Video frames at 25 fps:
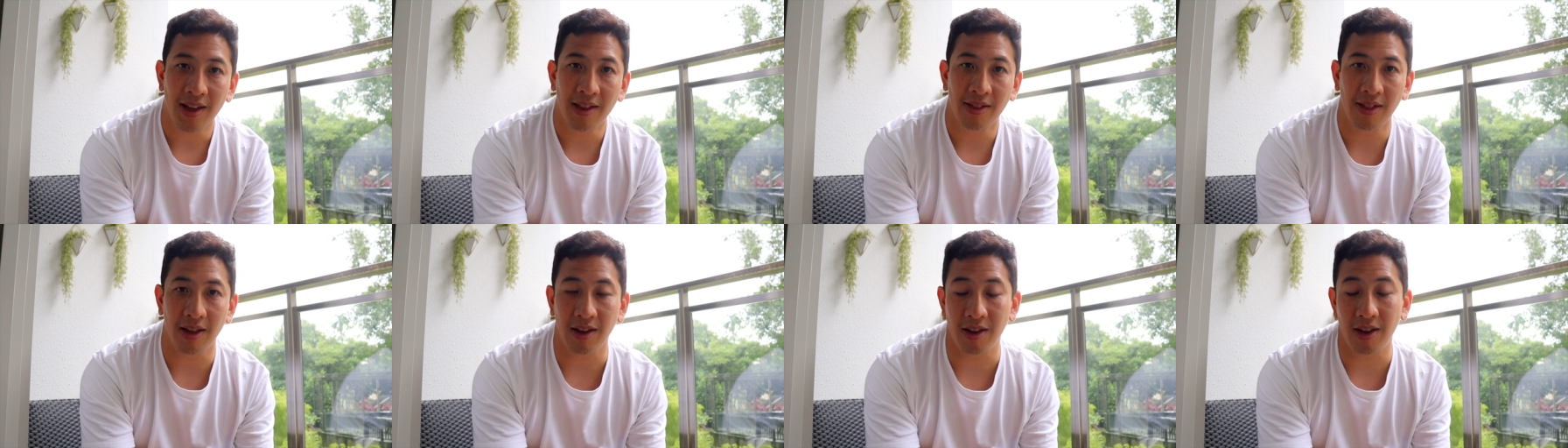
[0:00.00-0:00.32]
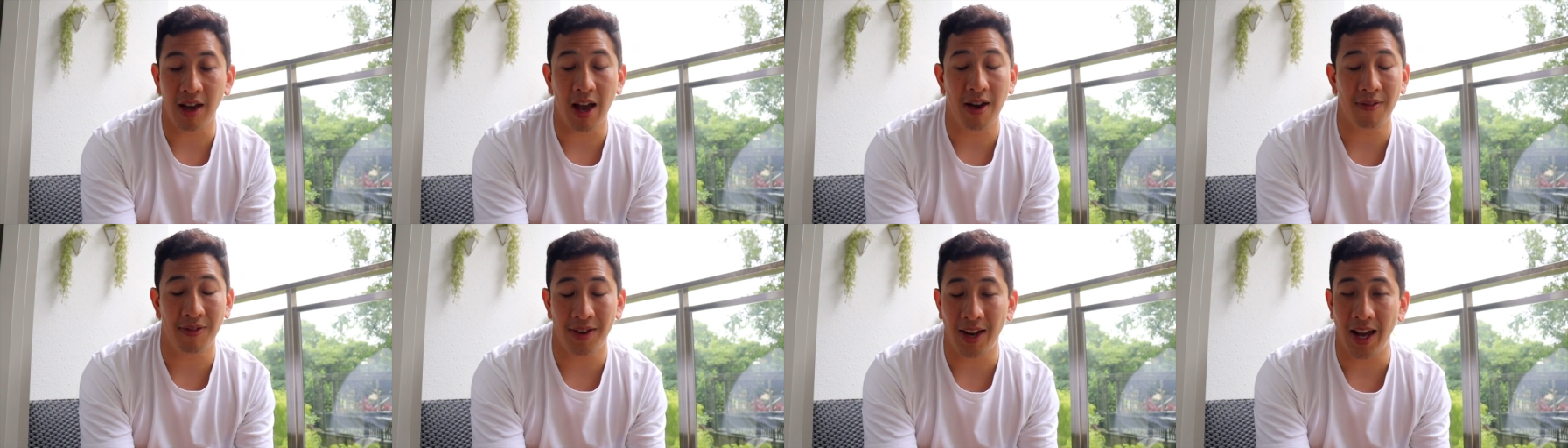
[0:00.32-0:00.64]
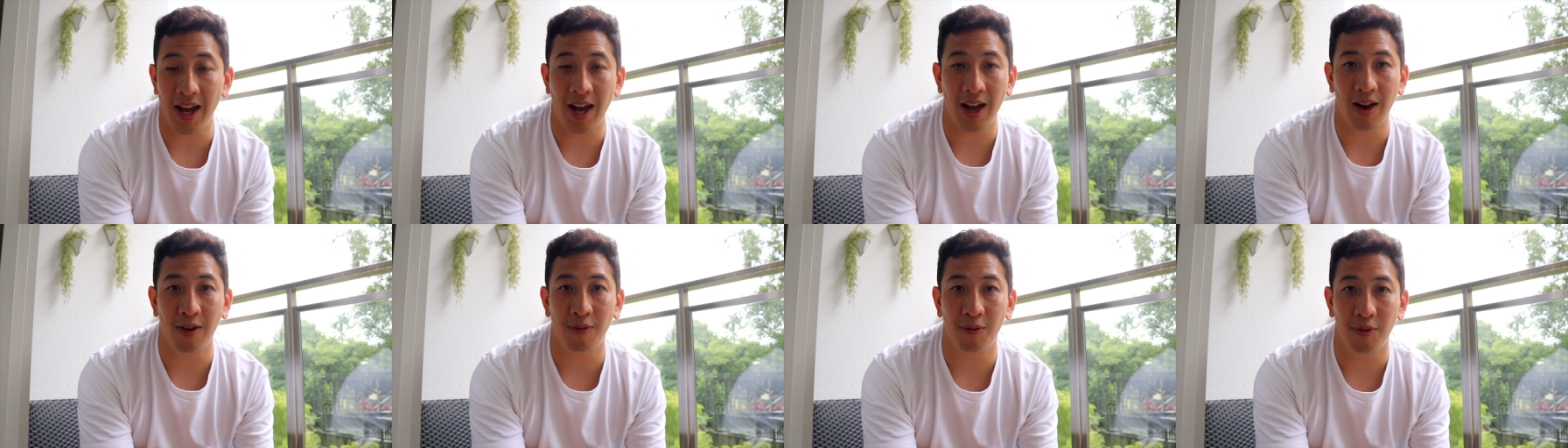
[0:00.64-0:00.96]
that you haven't
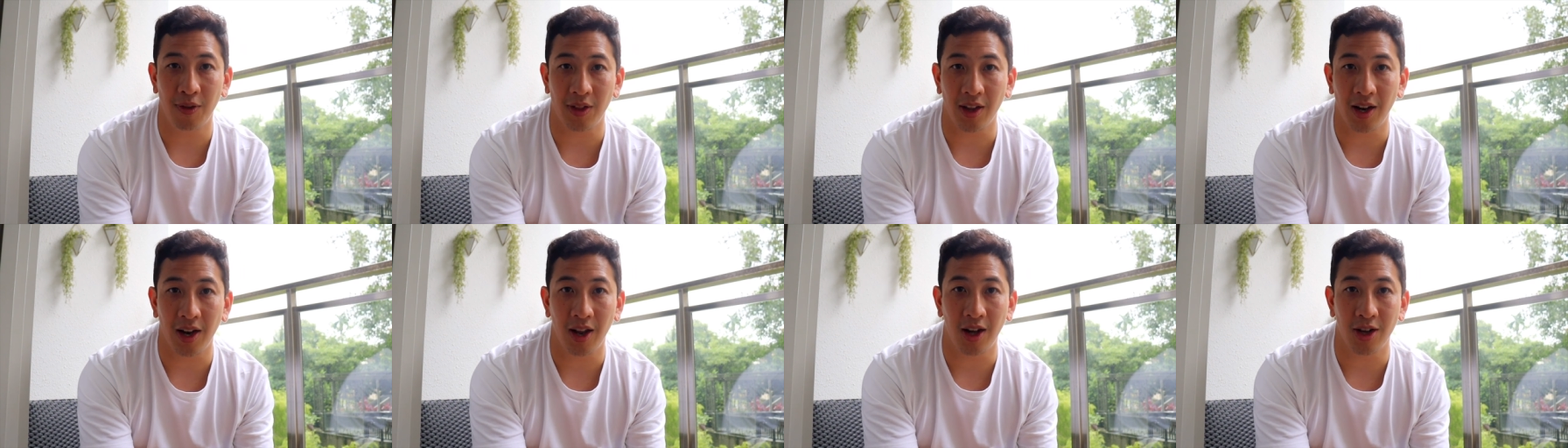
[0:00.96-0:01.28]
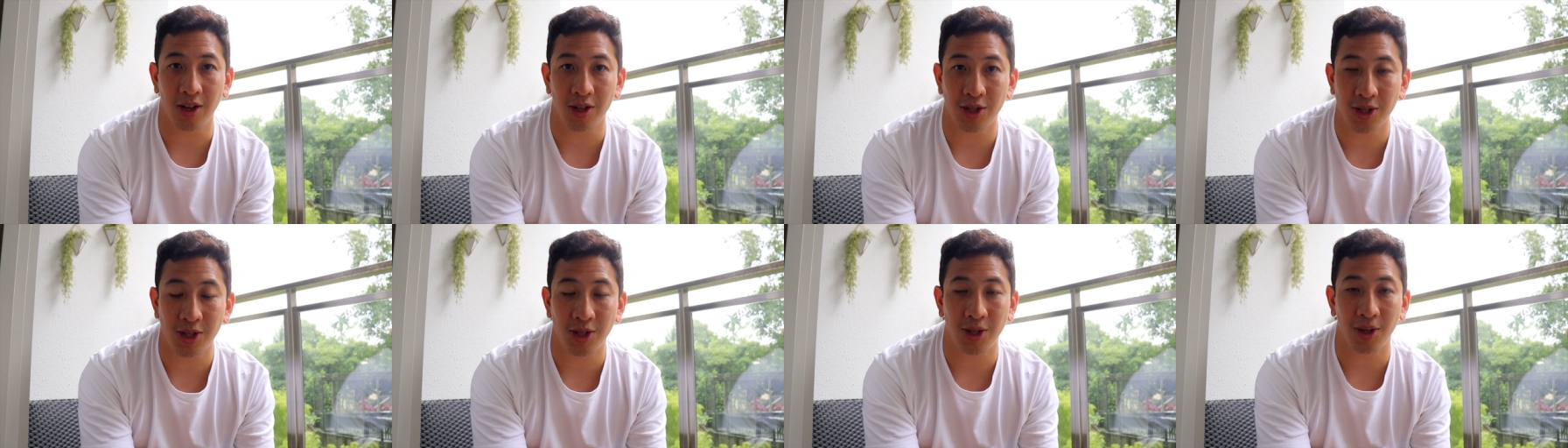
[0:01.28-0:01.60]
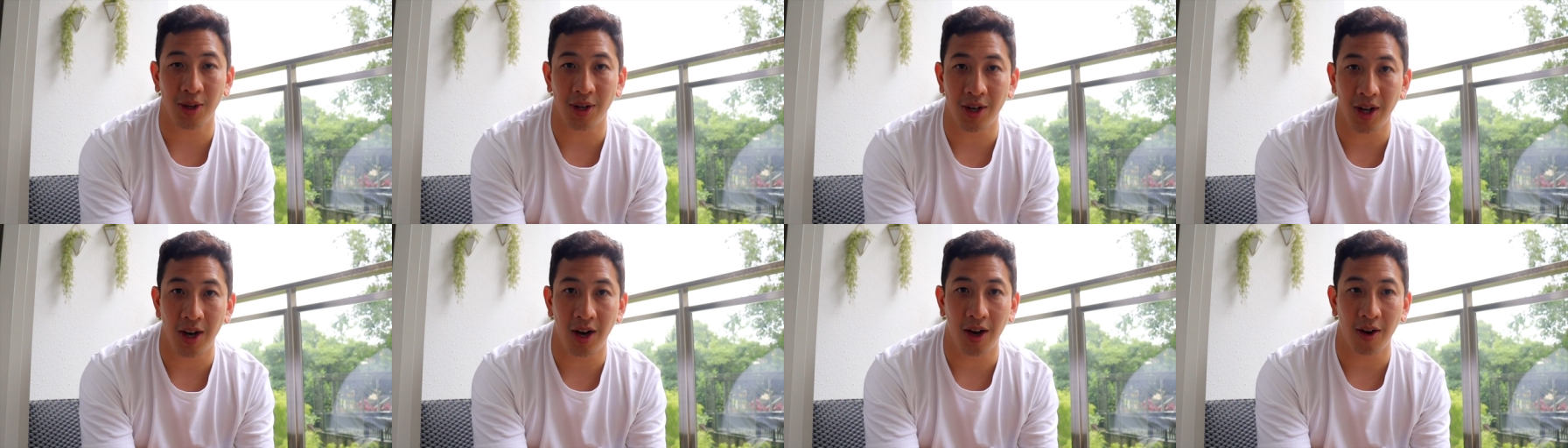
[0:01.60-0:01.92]
had for the last two
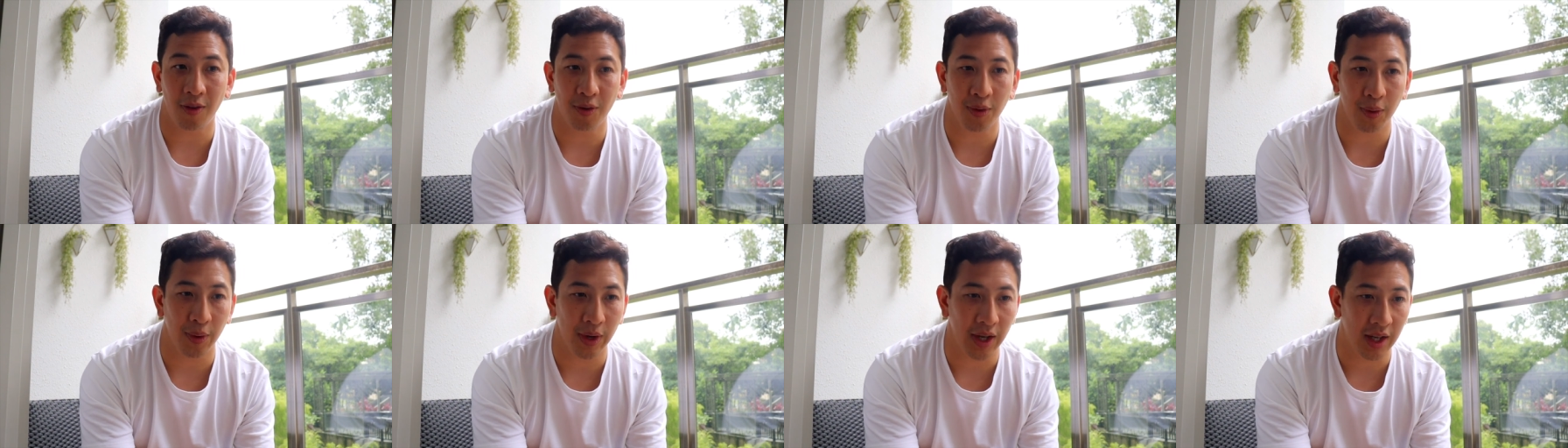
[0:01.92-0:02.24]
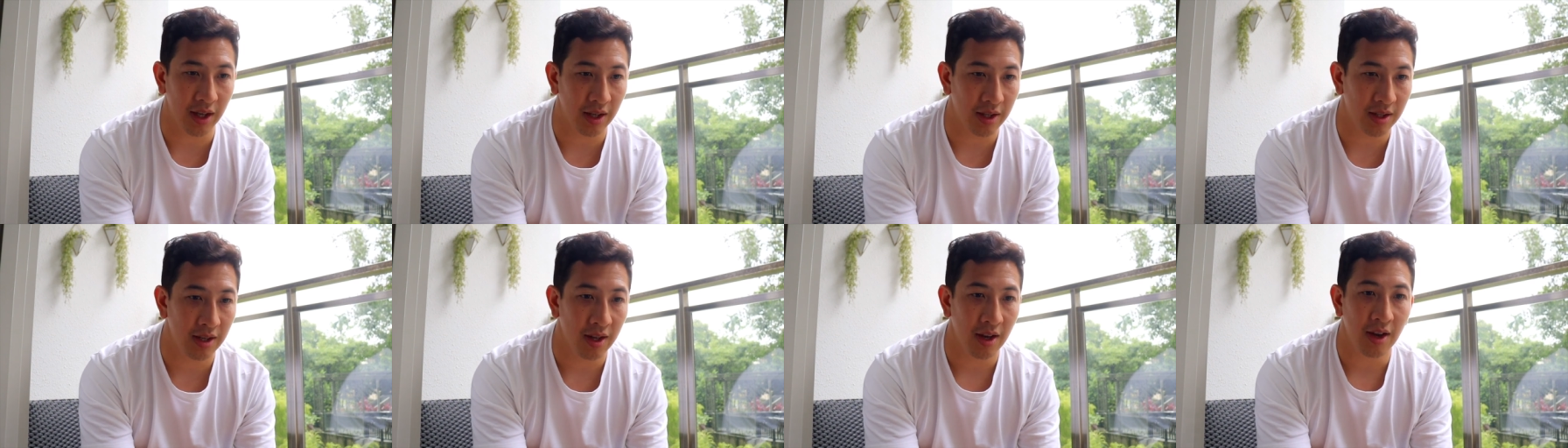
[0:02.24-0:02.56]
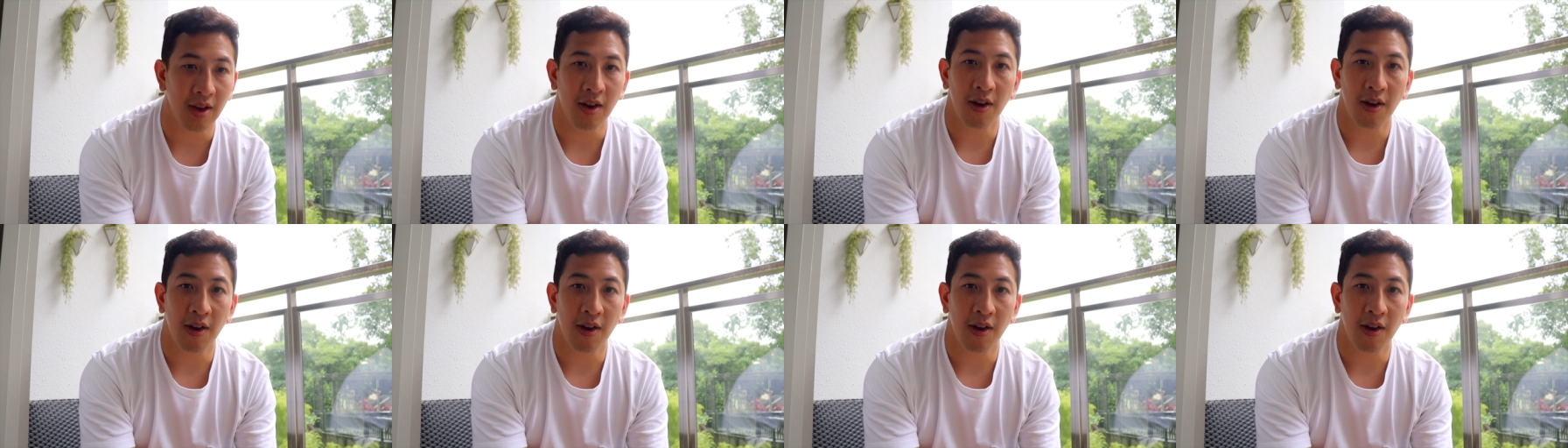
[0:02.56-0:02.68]
and a half weeks.